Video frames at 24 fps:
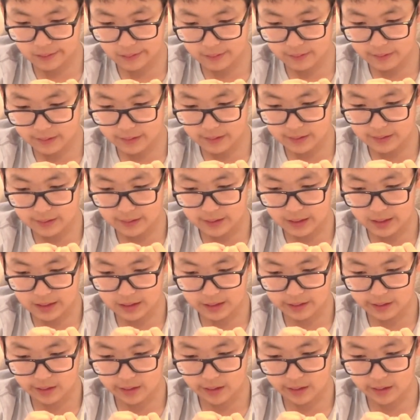And
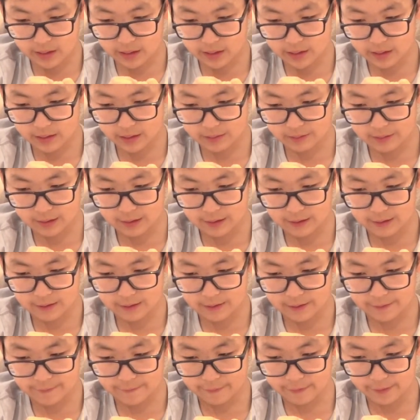and him they
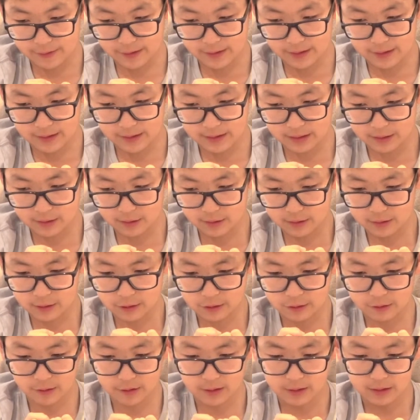avoided and did
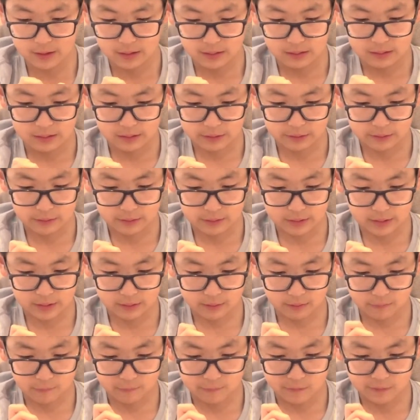not You know, they
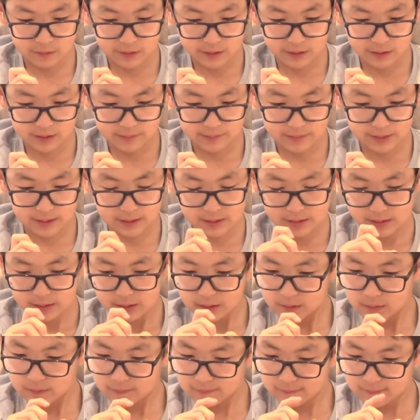reward us by
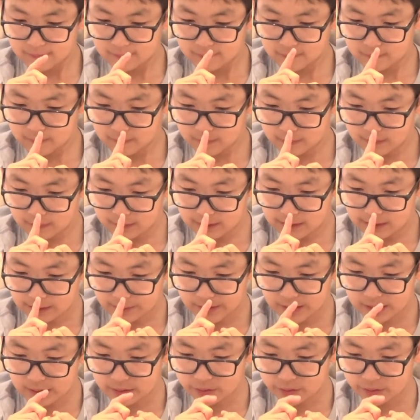coming to